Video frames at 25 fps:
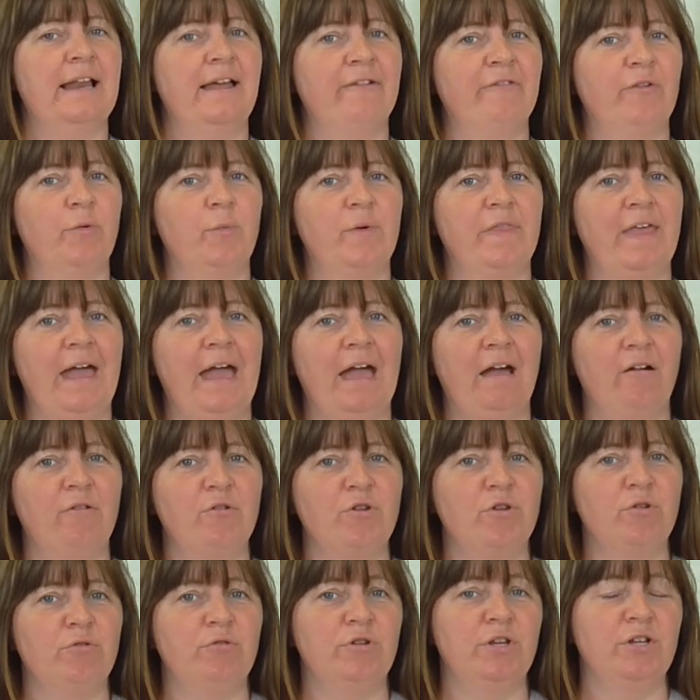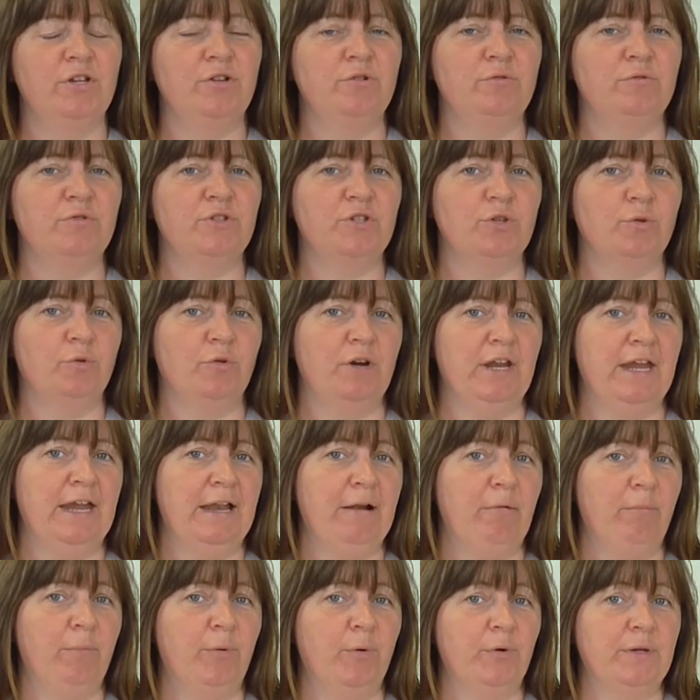clever with how you use your
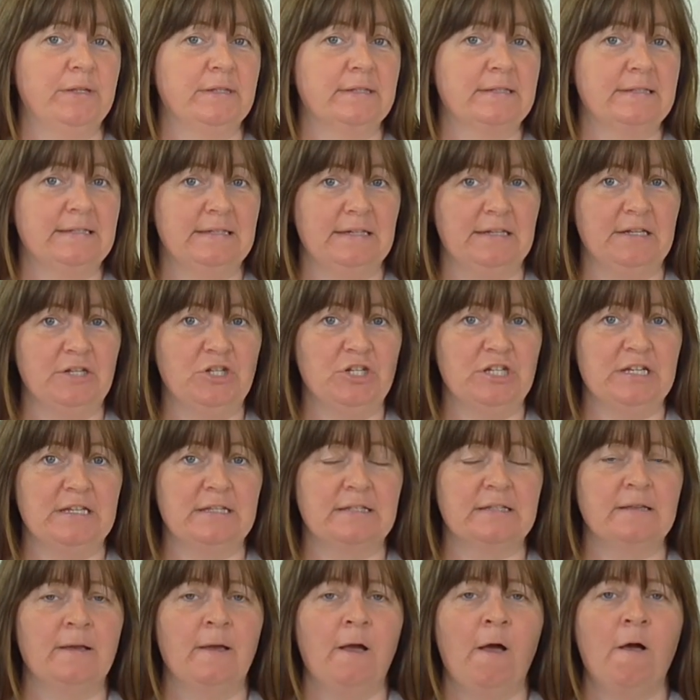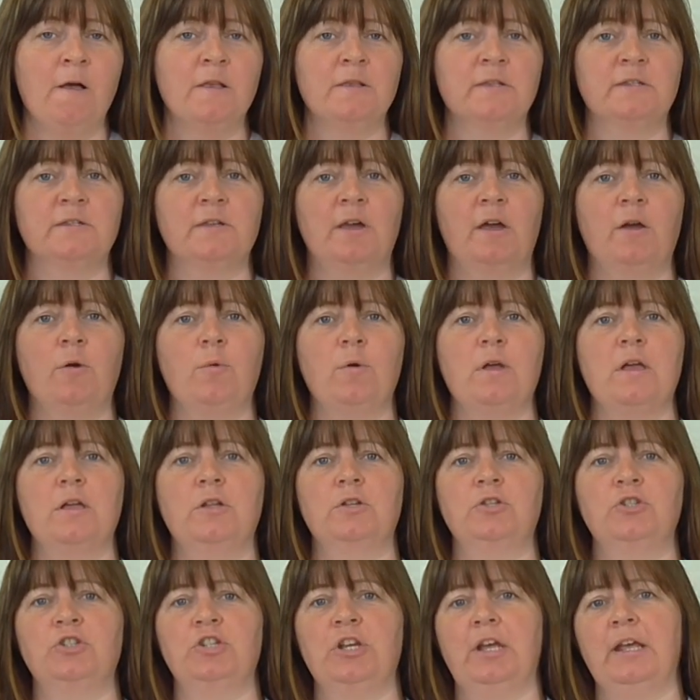needlepoint stitches. So
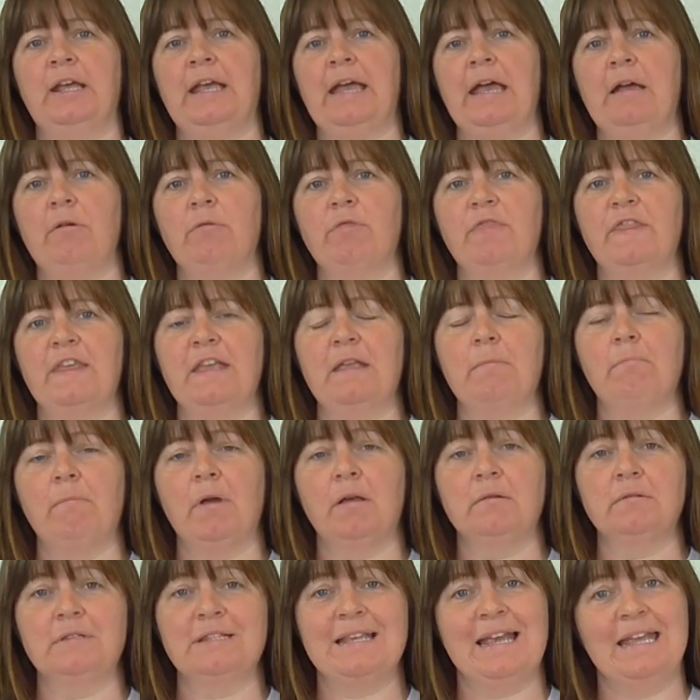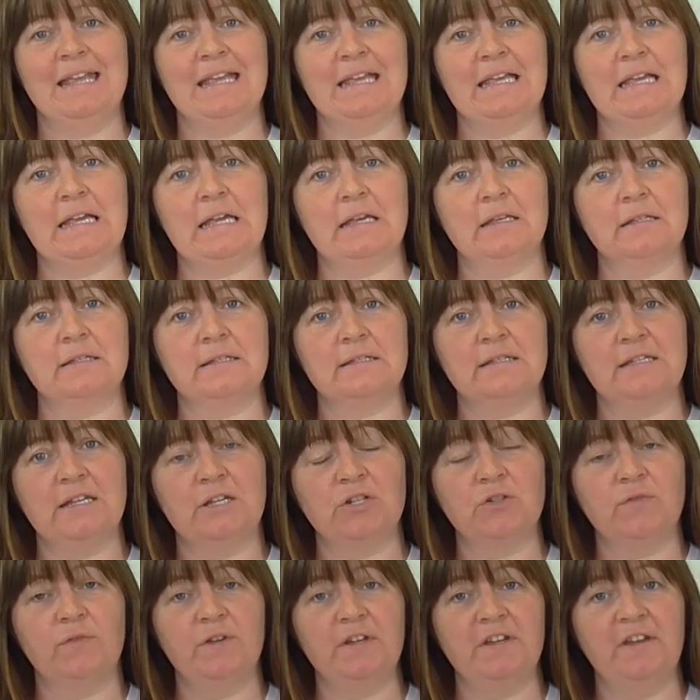check out the mosaic
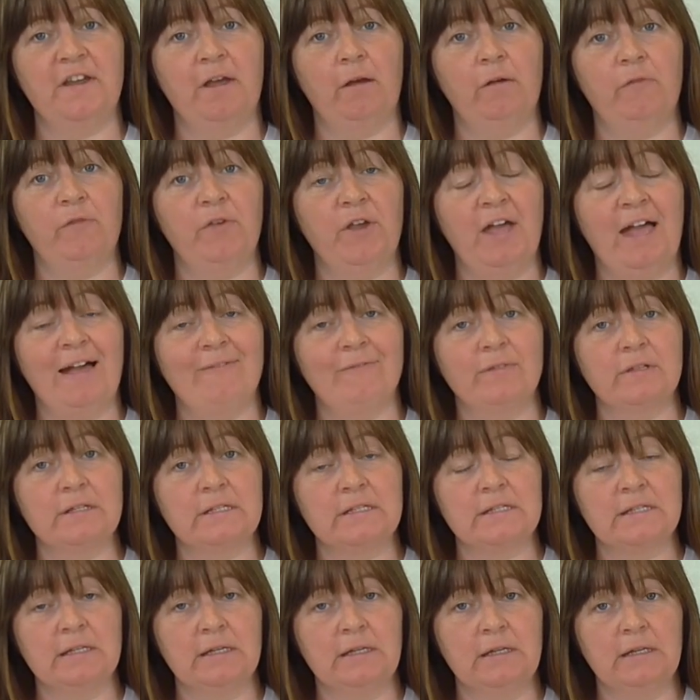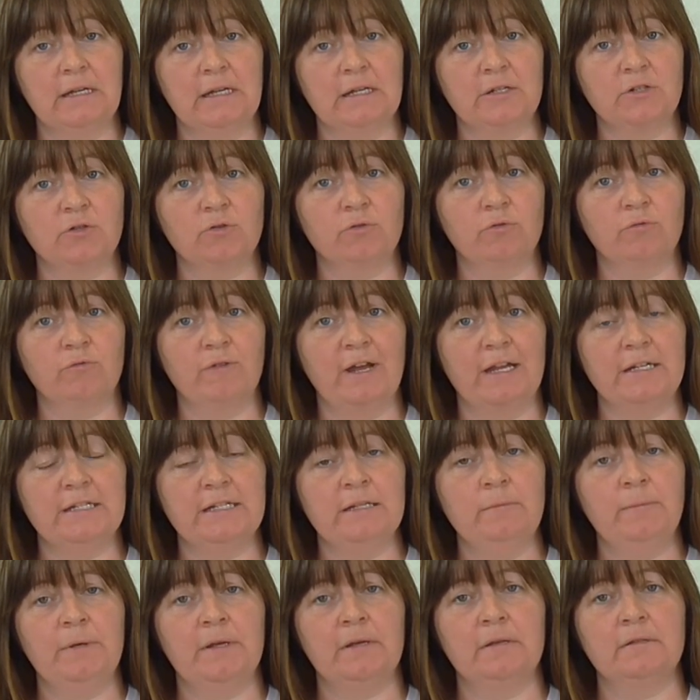stitch video if you haven't seen it
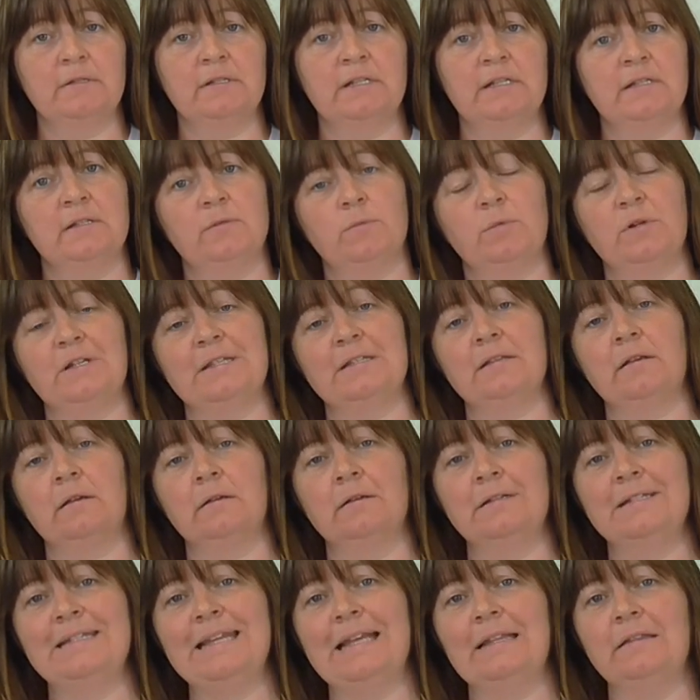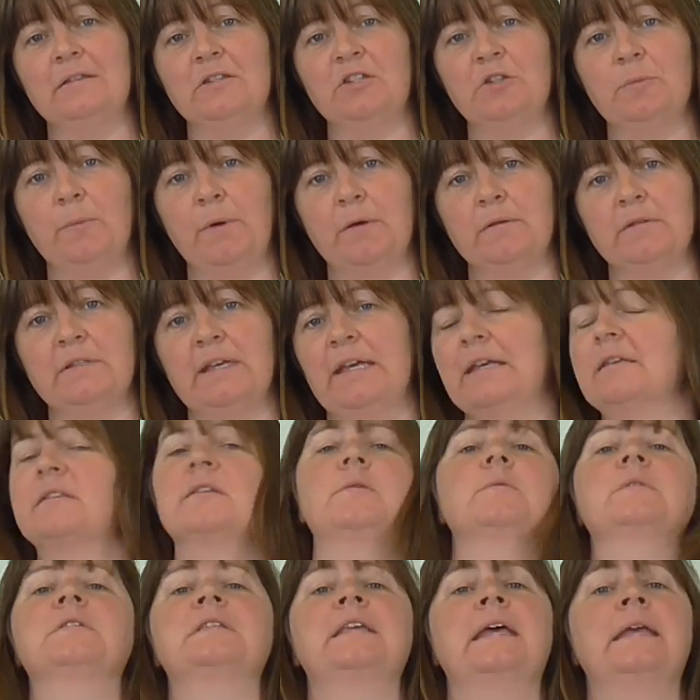already, because this one is condensed mosaic,
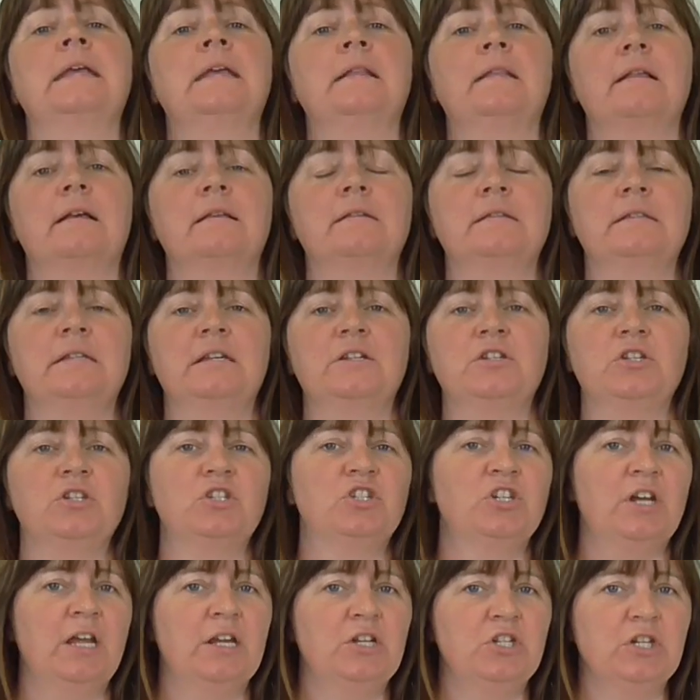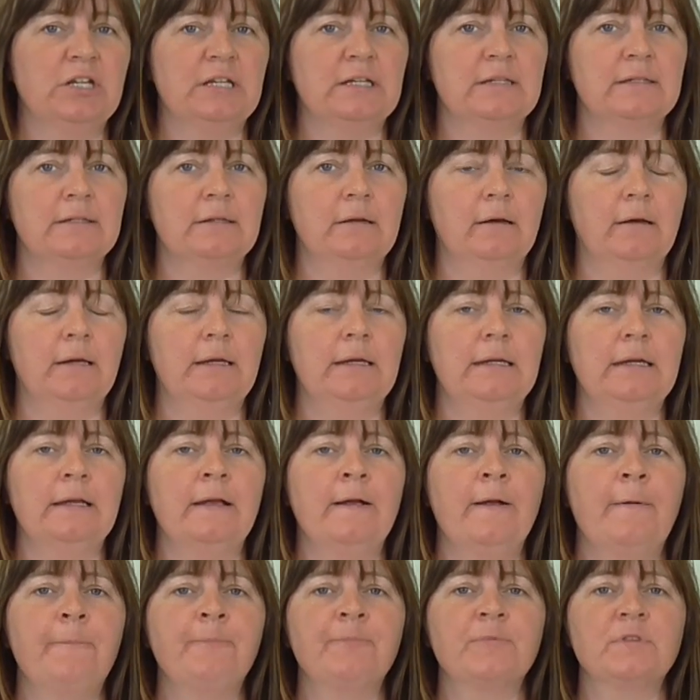so it's taking that stitch and changing it slightly.